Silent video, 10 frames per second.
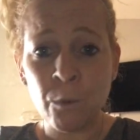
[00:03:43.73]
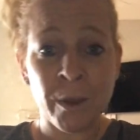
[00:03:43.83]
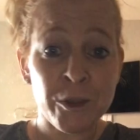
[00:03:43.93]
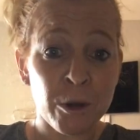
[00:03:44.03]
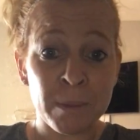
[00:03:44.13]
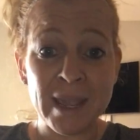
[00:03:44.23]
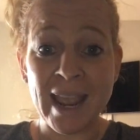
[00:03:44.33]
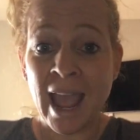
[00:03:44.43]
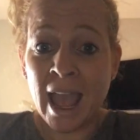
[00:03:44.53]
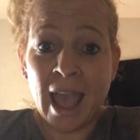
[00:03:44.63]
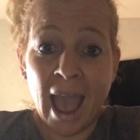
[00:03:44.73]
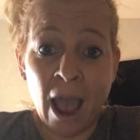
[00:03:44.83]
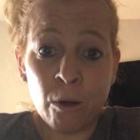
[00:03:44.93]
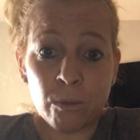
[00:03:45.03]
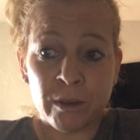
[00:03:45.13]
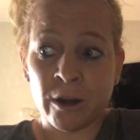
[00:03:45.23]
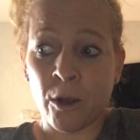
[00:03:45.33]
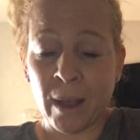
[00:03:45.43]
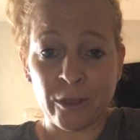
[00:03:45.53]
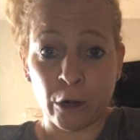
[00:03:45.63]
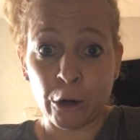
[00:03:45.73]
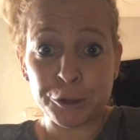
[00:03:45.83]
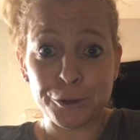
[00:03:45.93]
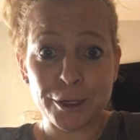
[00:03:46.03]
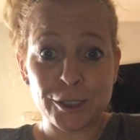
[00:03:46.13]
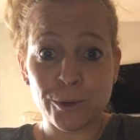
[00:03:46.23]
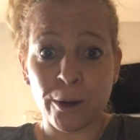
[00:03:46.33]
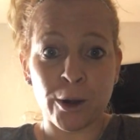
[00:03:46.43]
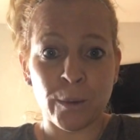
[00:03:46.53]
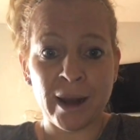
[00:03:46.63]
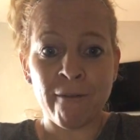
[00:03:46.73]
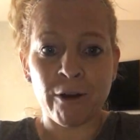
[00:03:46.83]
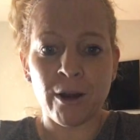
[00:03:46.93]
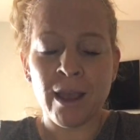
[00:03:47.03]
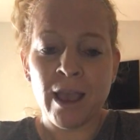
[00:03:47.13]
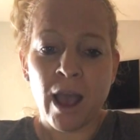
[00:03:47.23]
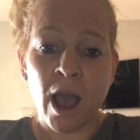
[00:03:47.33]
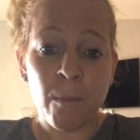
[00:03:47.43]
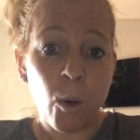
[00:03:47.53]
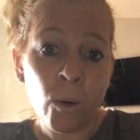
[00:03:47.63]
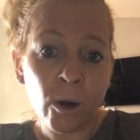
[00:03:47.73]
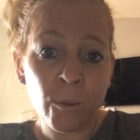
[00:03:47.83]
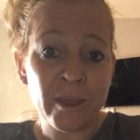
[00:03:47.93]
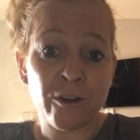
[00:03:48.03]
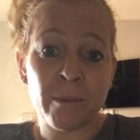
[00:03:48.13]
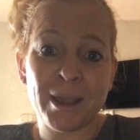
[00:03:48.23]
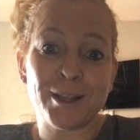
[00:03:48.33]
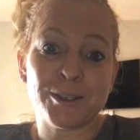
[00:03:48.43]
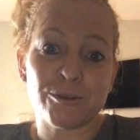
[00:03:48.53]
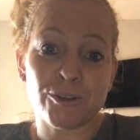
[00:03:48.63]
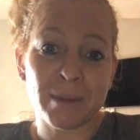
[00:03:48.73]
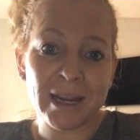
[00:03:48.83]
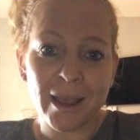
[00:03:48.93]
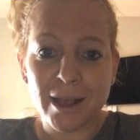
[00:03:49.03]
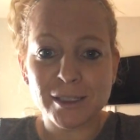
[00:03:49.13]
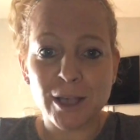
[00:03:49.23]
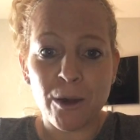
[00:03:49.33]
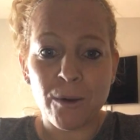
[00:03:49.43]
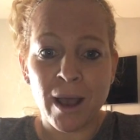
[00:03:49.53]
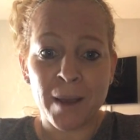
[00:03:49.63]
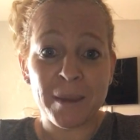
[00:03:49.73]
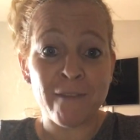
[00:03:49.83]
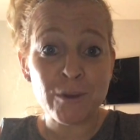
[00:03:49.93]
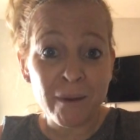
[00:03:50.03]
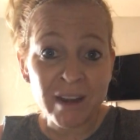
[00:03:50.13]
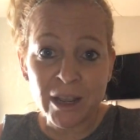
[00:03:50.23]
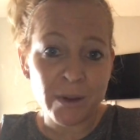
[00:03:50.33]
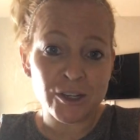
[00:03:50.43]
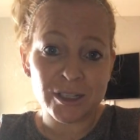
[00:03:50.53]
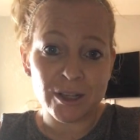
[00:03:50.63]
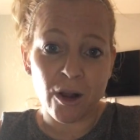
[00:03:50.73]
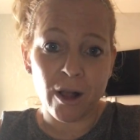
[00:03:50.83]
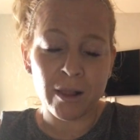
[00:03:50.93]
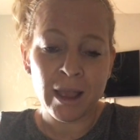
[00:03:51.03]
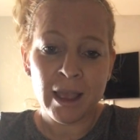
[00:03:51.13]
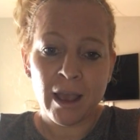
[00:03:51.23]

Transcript: whether it be out, you know, at the grocery store or whatever, or whether it be on social media. So if you have any questions at all,